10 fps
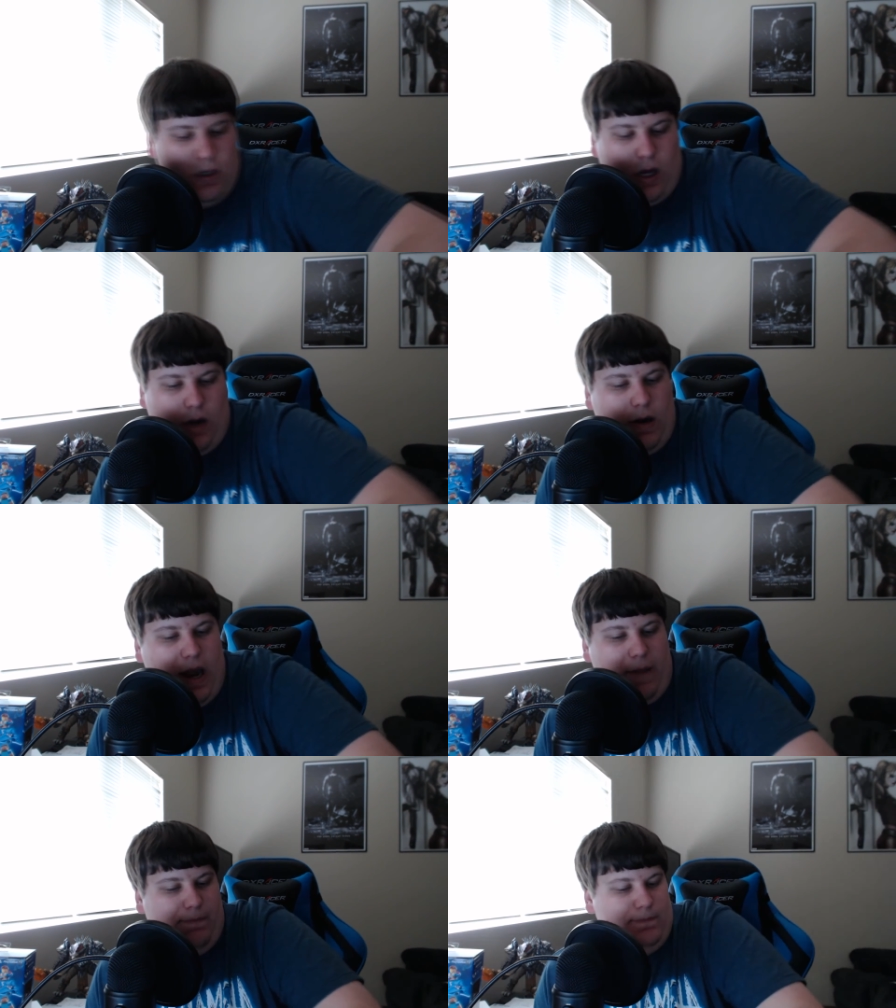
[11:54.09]
All
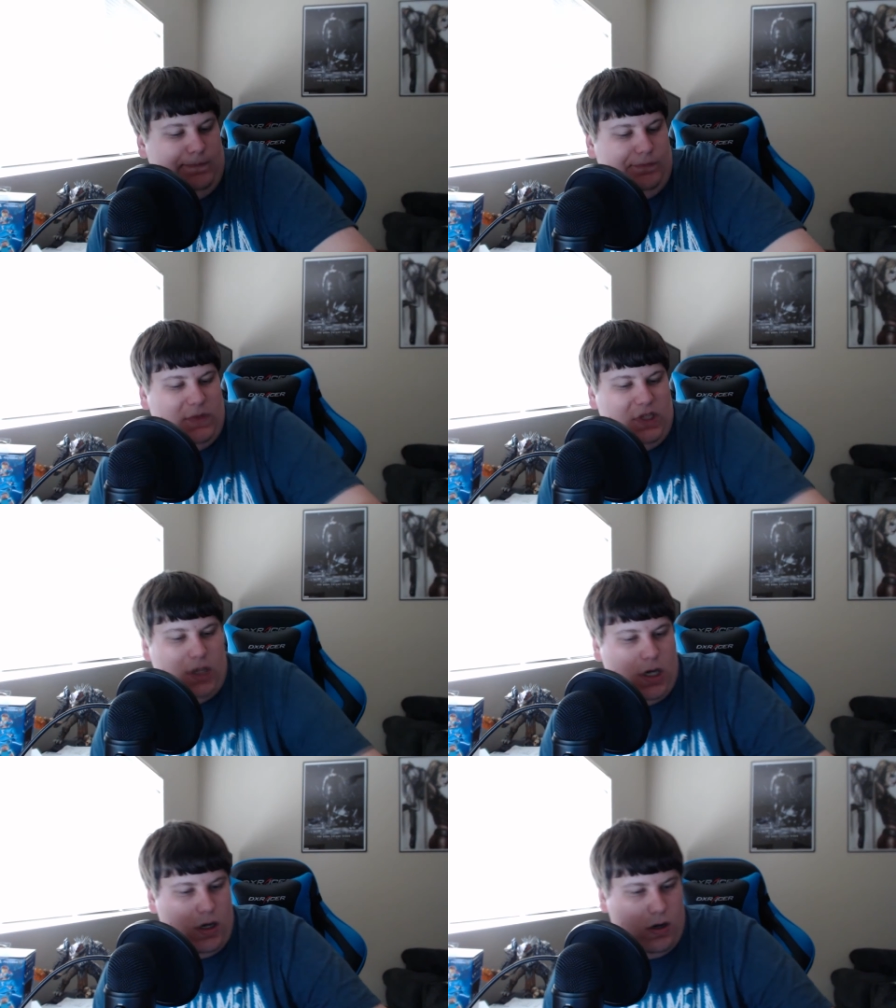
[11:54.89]
right,
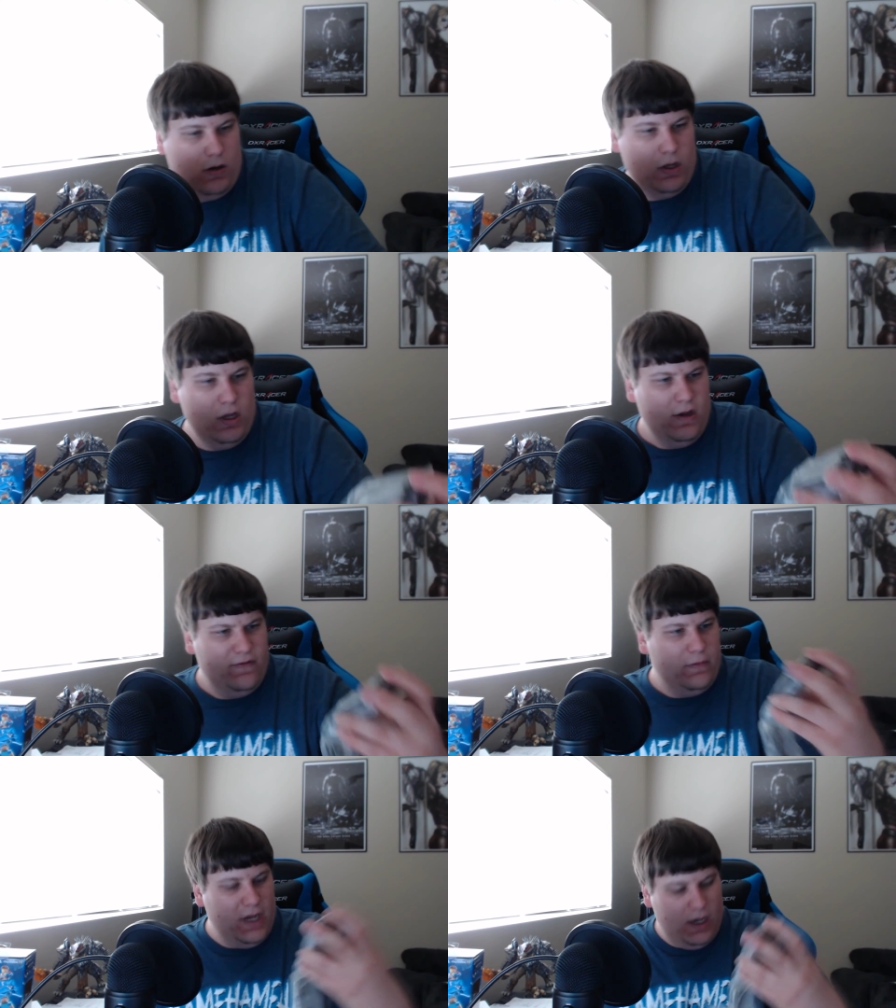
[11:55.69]
so
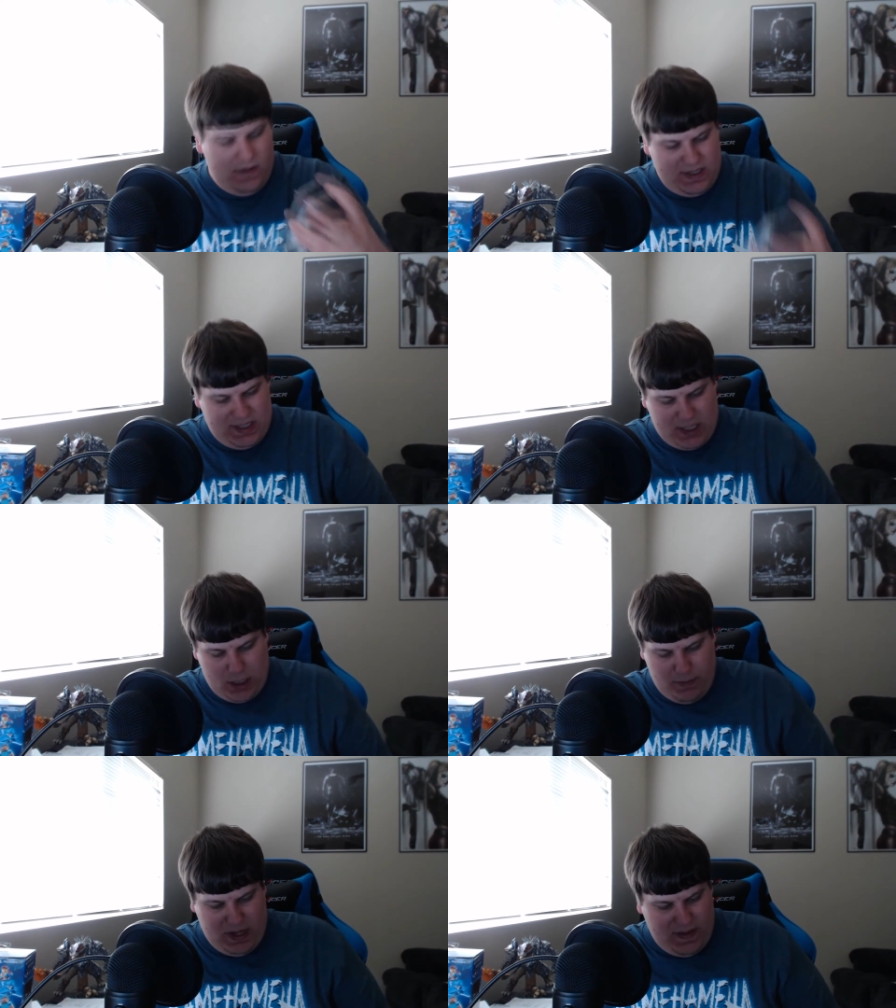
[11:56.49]
from here, this is going
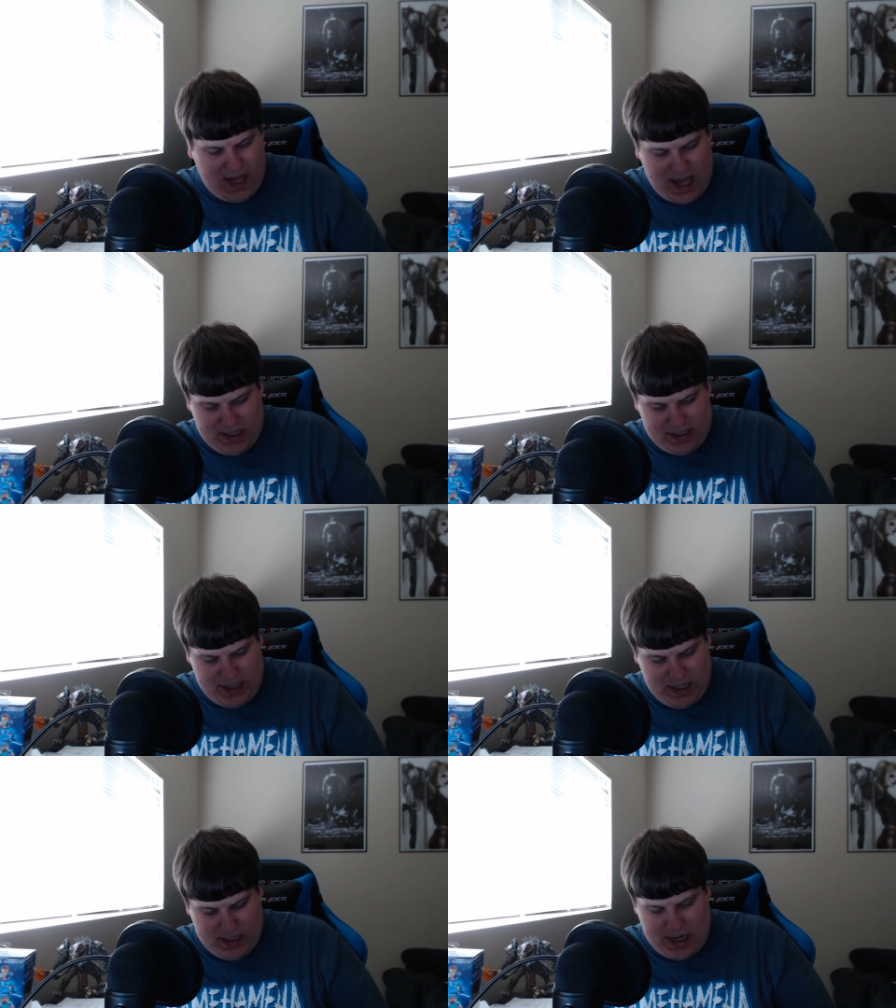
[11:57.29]
to be the
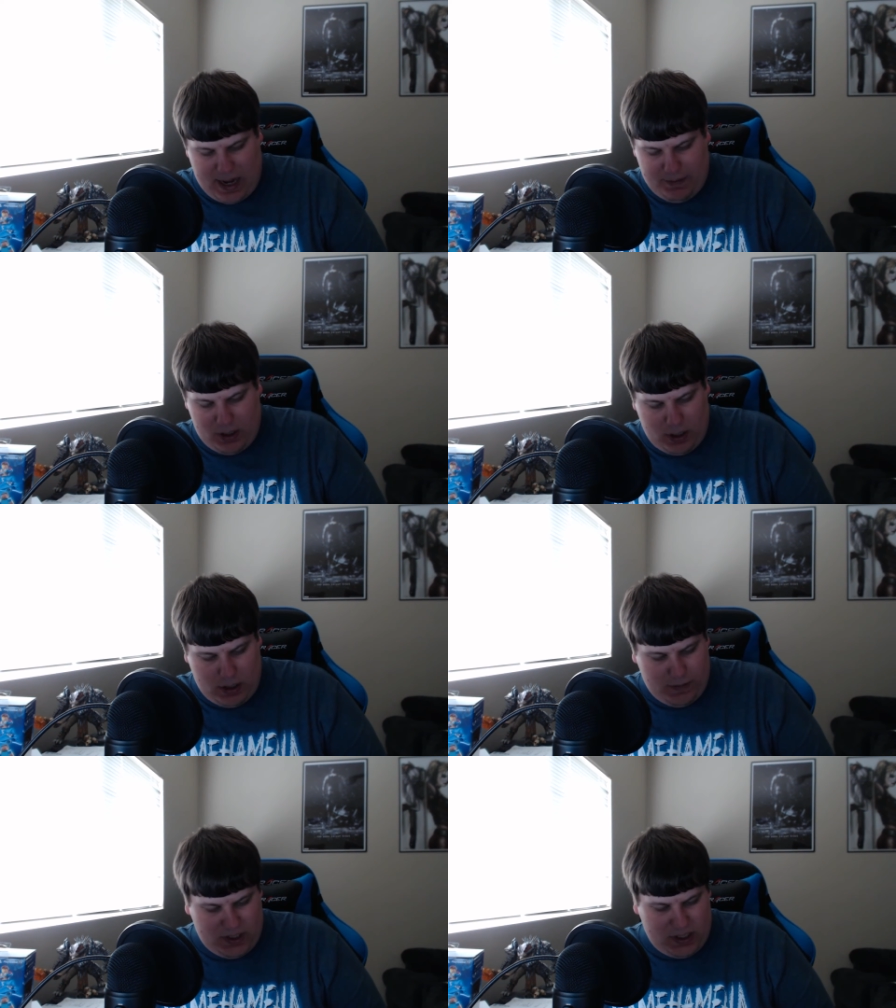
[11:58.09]
AC adapter,
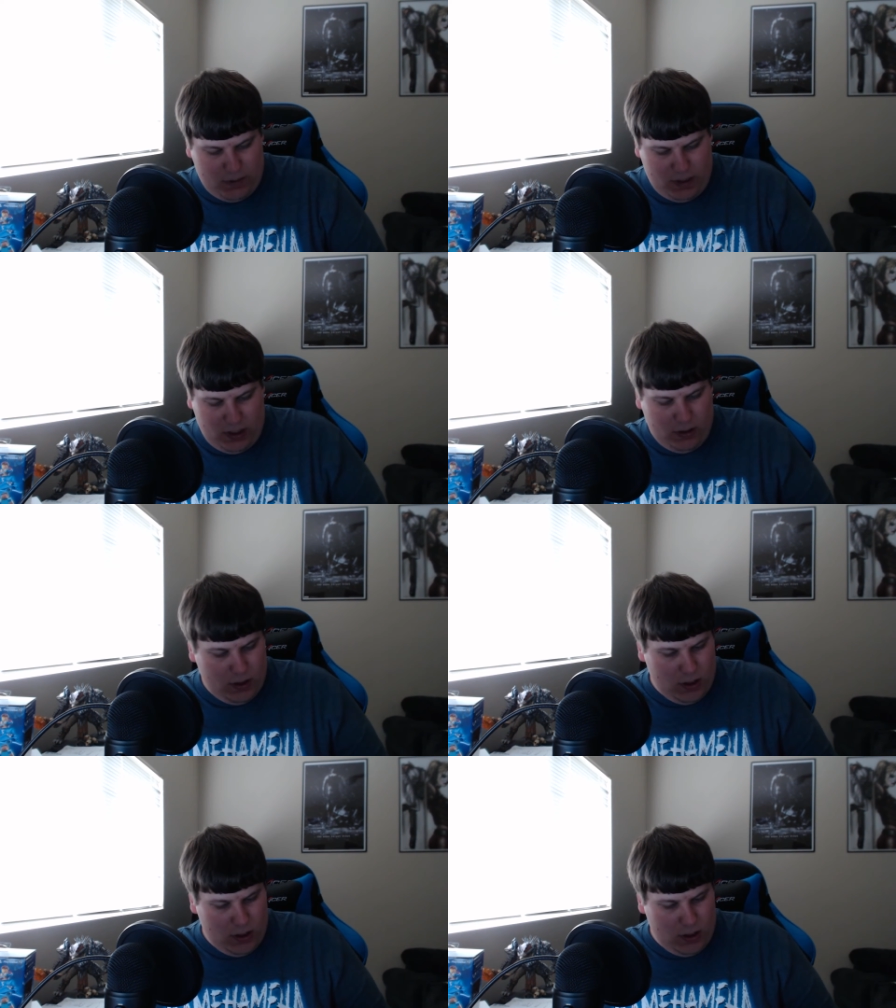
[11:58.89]
I'm assuming.